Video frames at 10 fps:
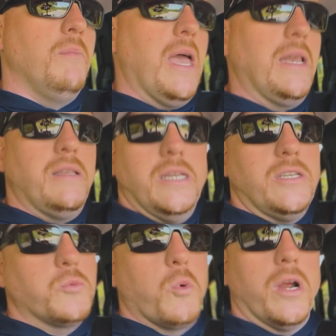It
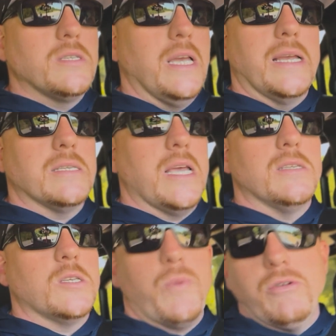just works like it says
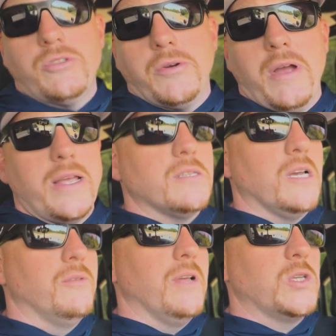it's supposed to, right?
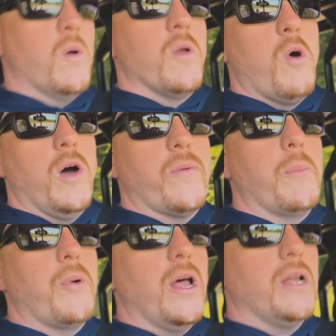So that's what we want from a
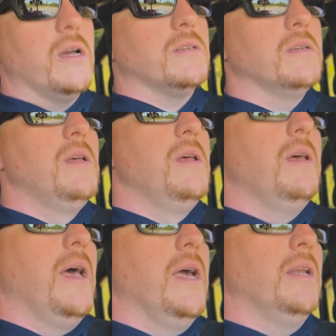product.
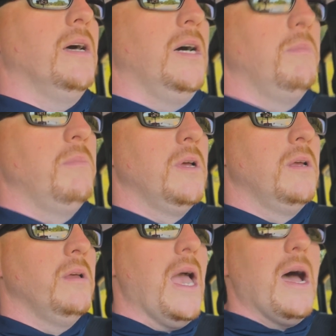And
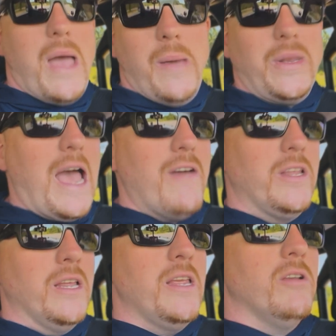yeah, I'm happy to have it
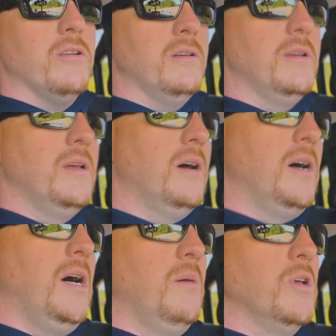in here.
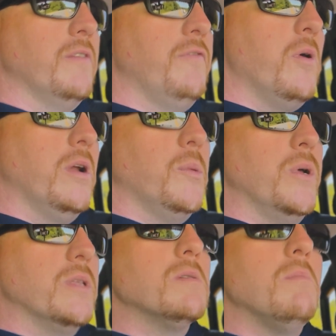Looking forward to
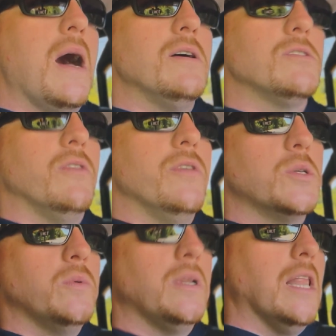putting some miles on
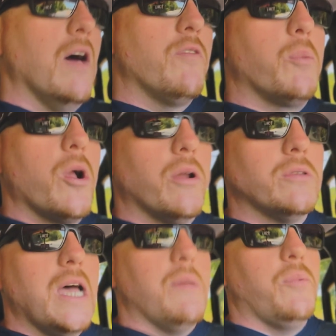this one. I love the
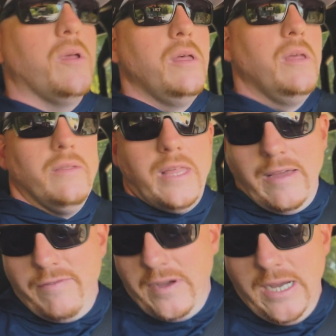prototype.
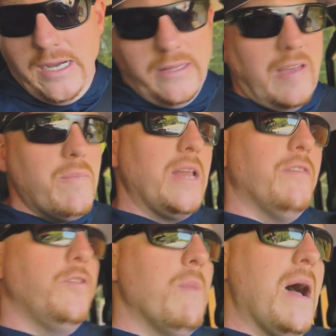They've made a
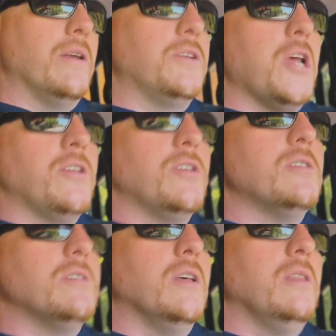few minor changes
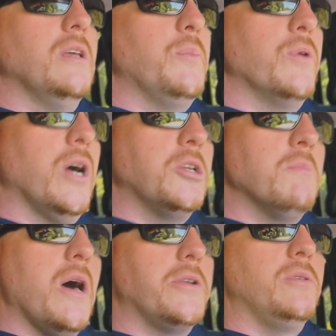to the production
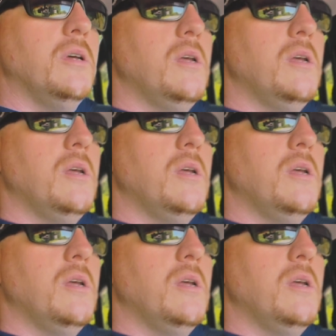model.